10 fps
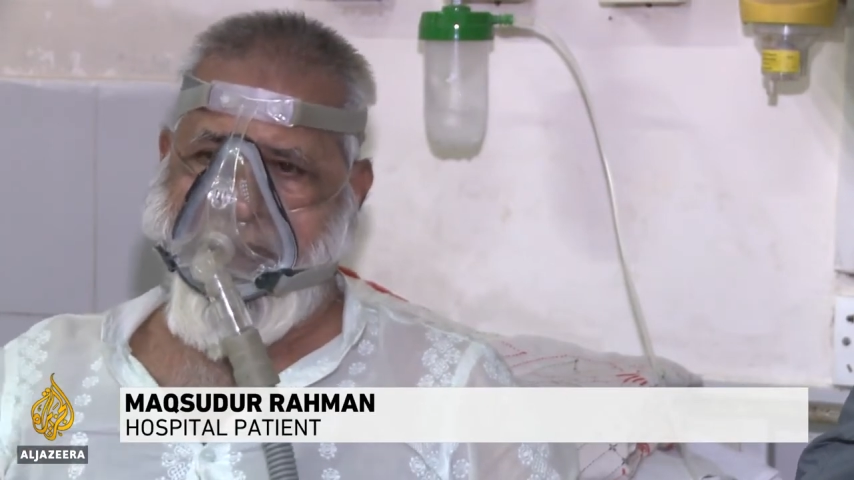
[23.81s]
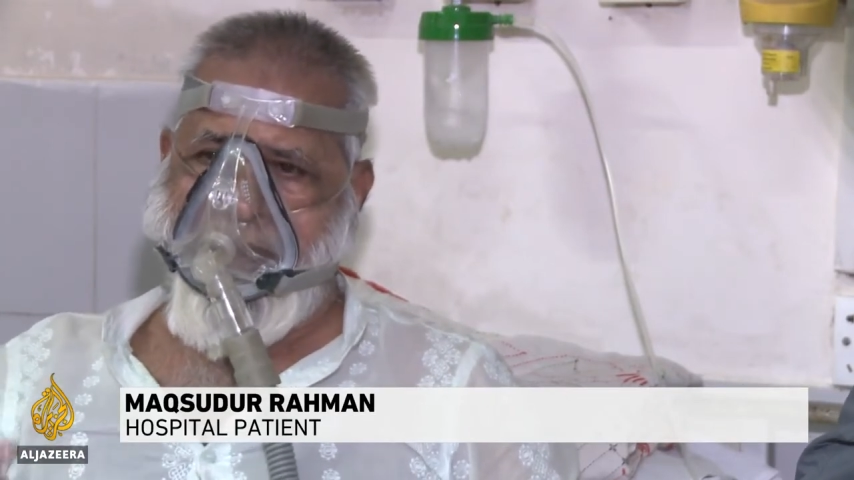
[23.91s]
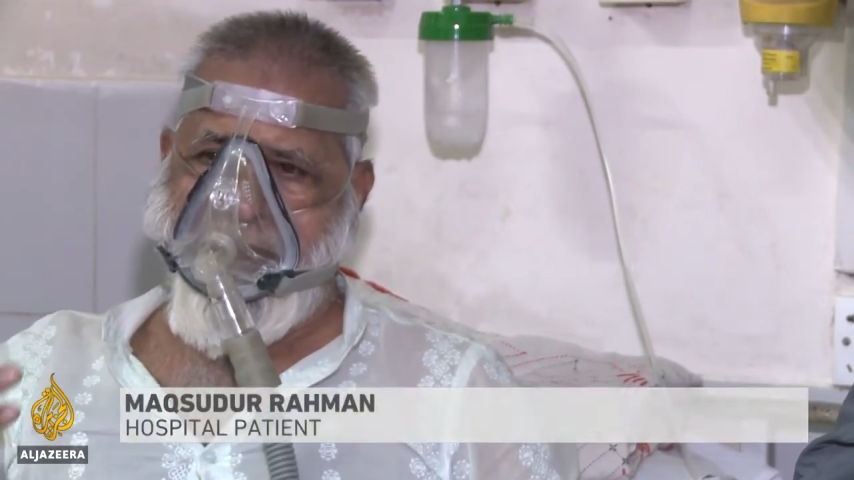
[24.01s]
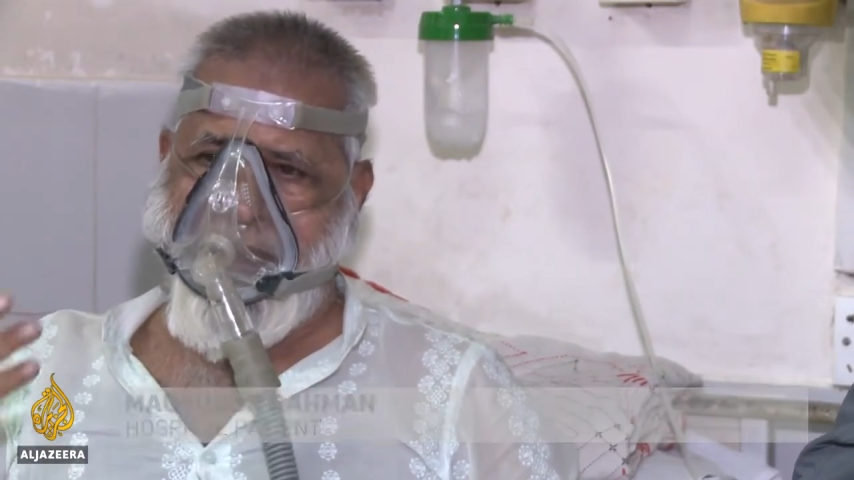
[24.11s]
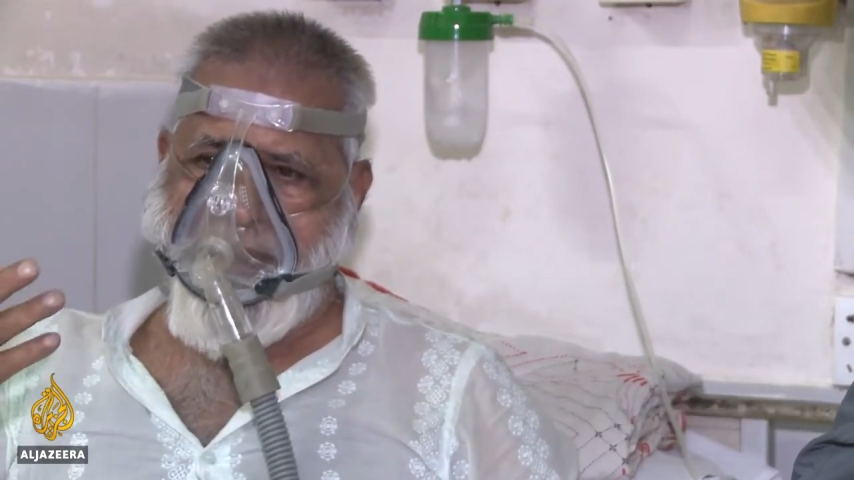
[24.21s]

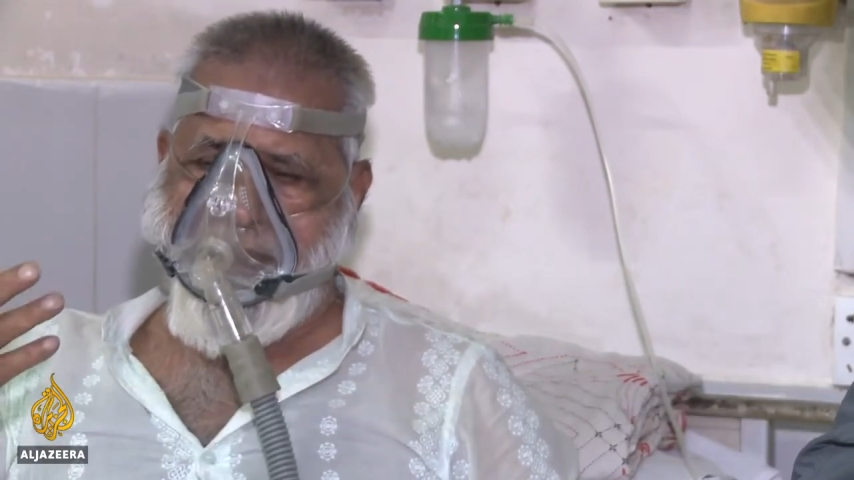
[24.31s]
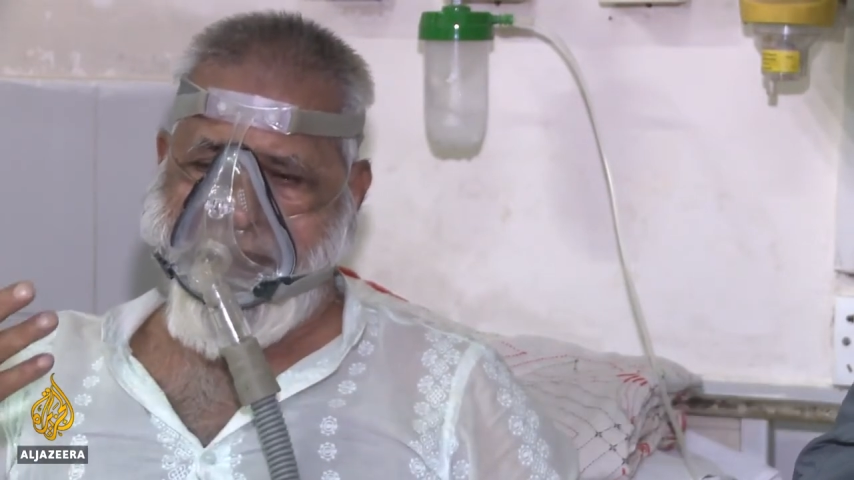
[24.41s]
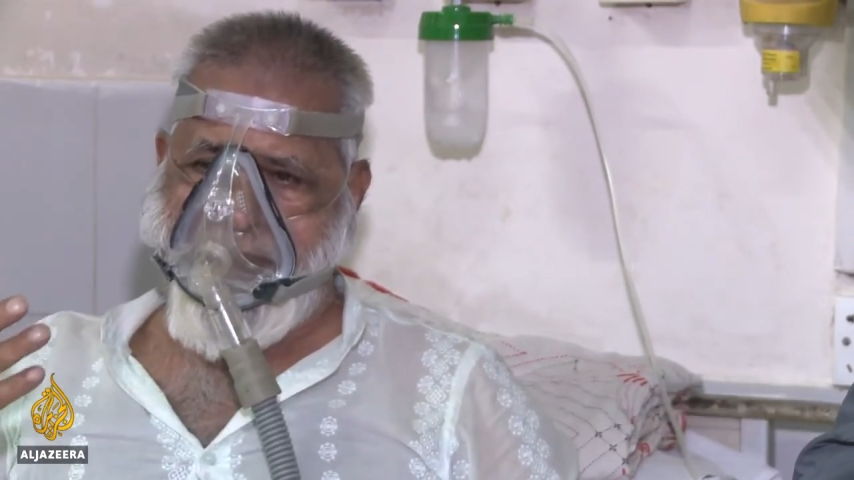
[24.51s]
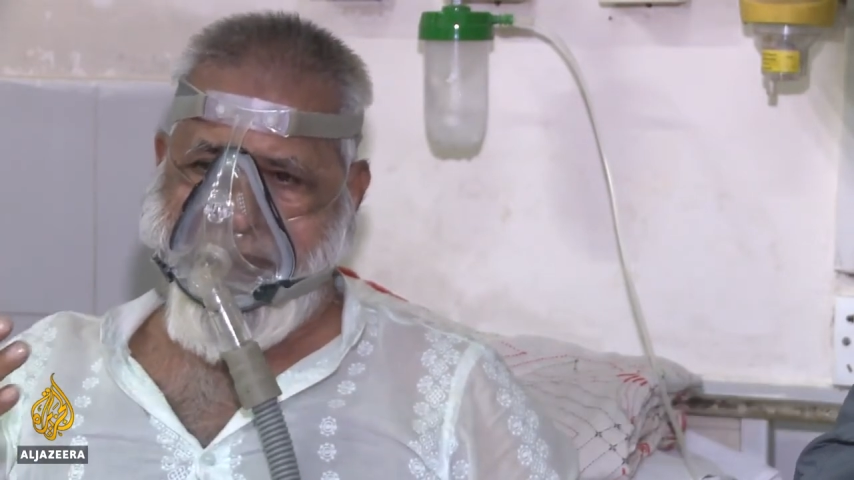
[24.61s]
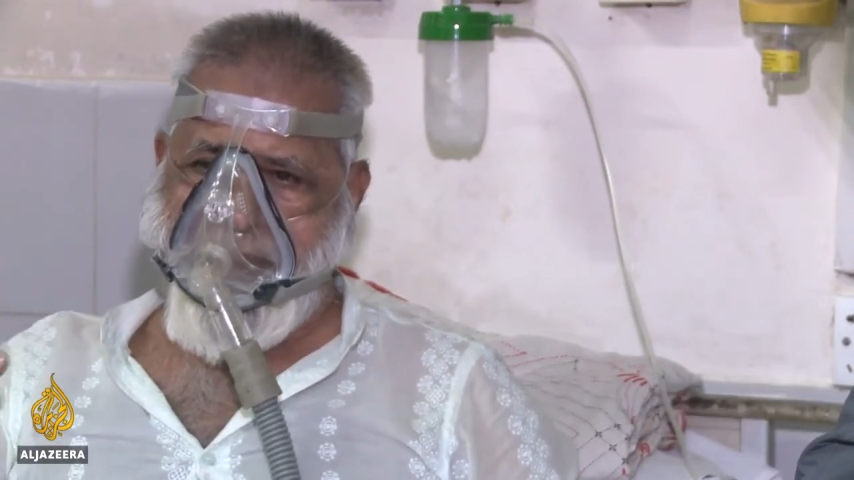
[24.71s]
Even had
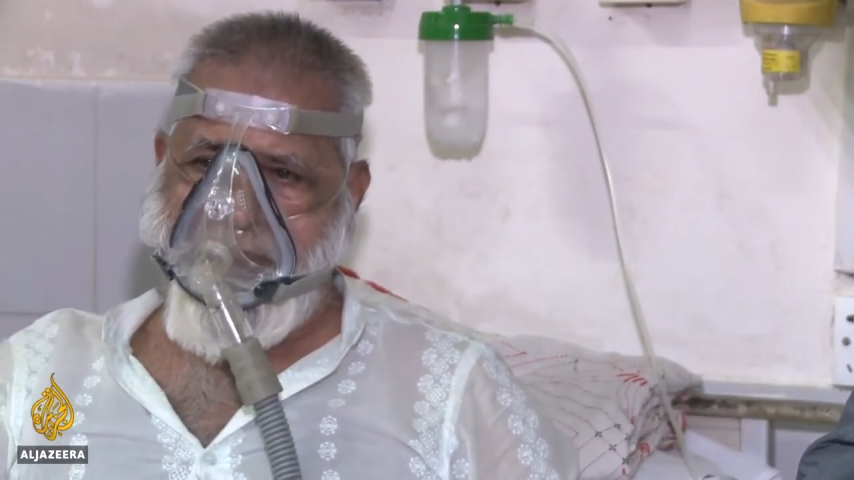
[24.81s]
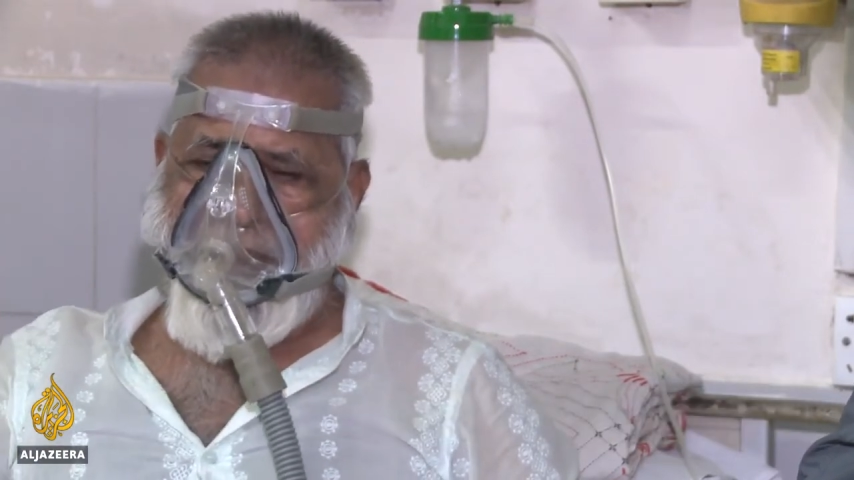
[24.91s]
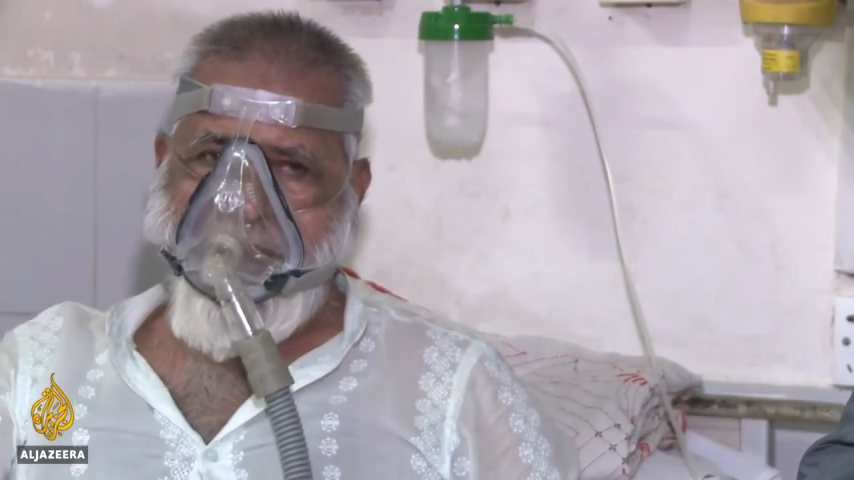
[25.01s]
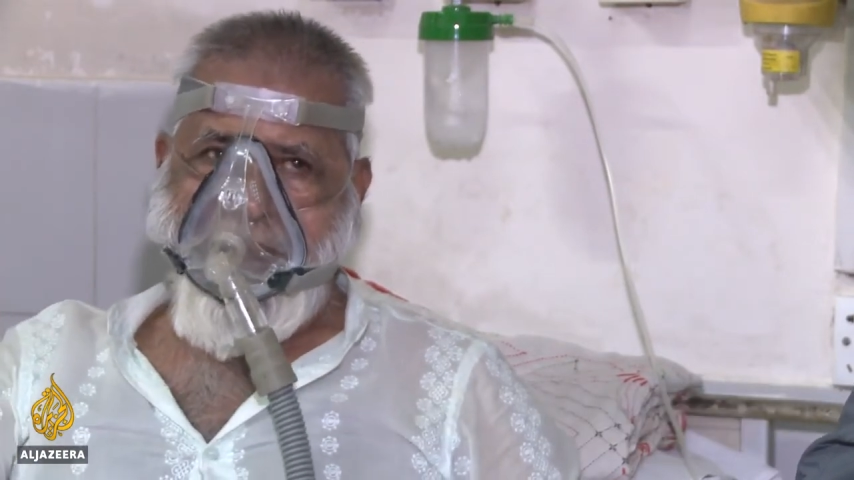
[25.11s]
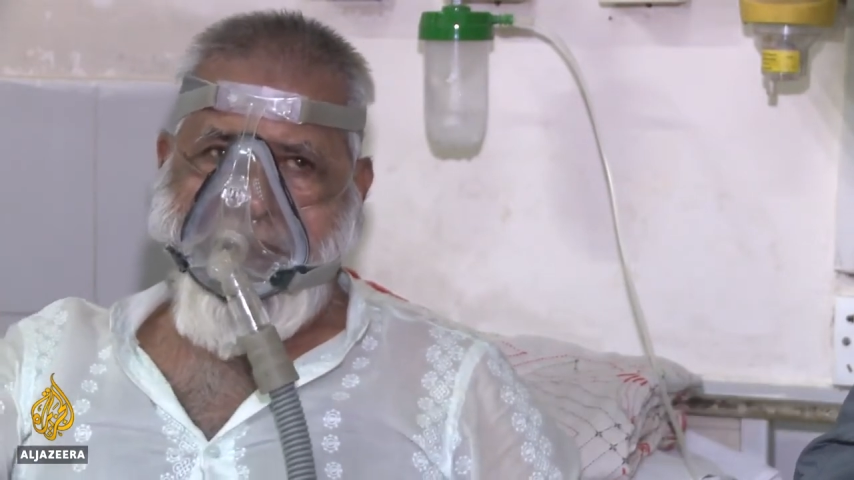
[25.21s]
corona in
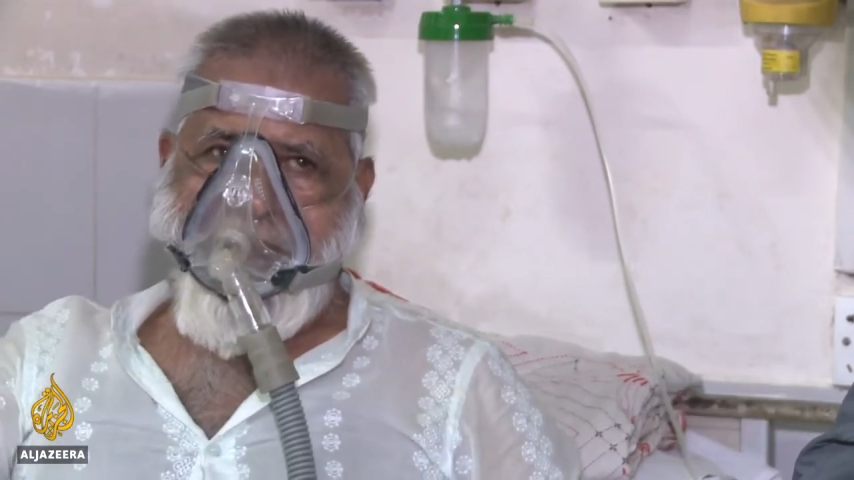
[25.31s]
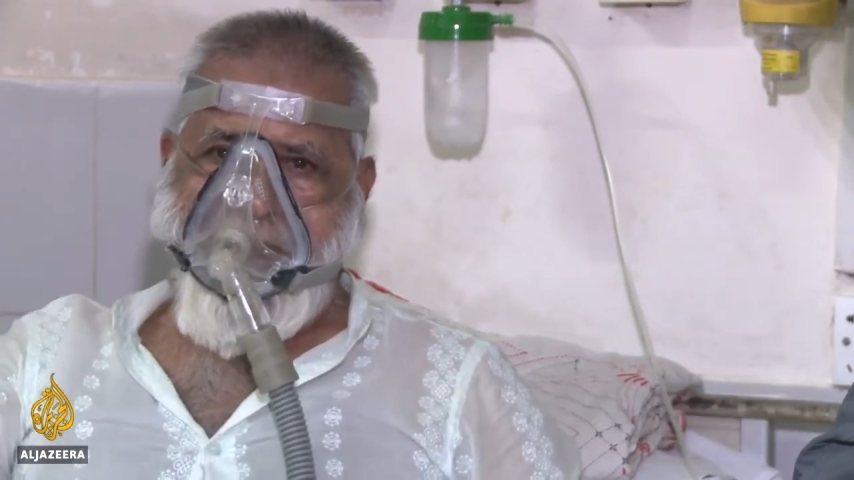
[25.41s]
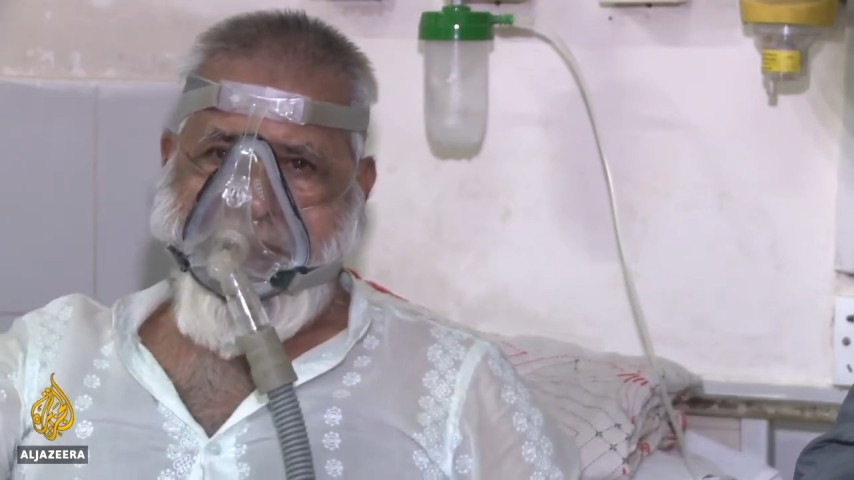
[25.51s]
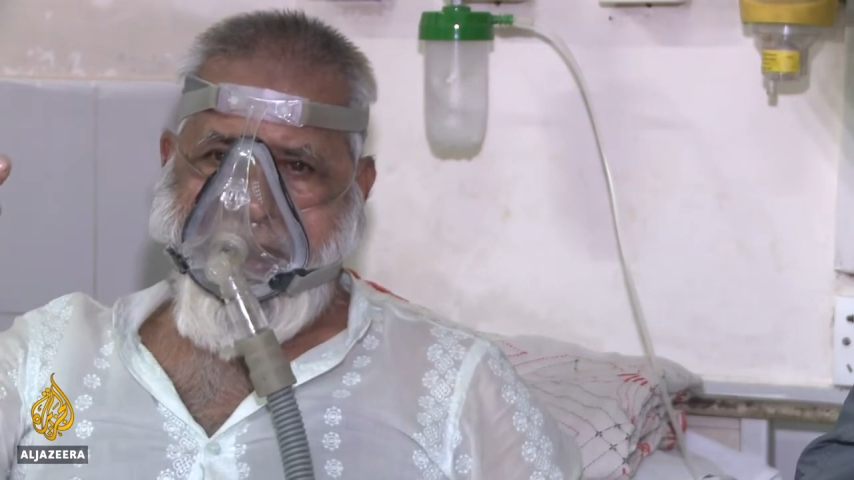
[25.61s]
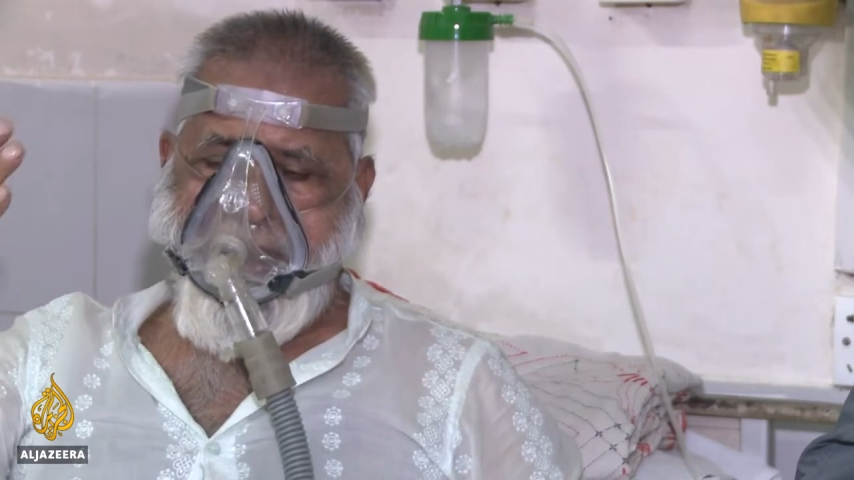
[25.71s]
between this
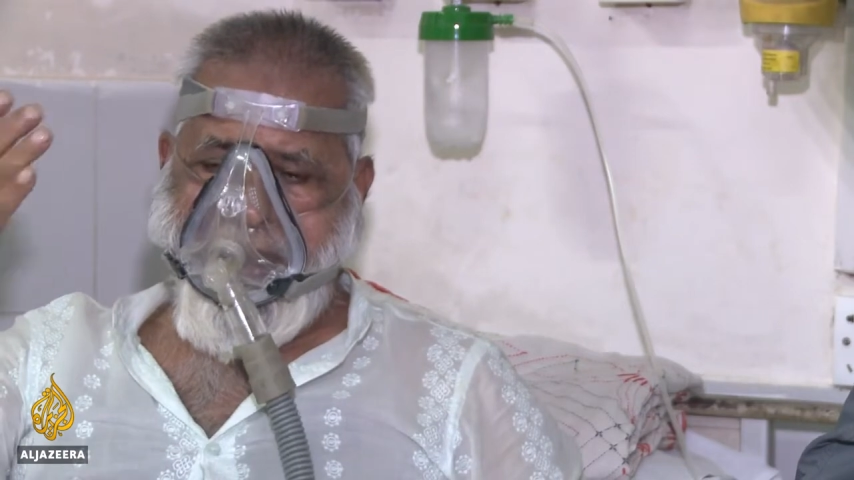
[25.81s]
period.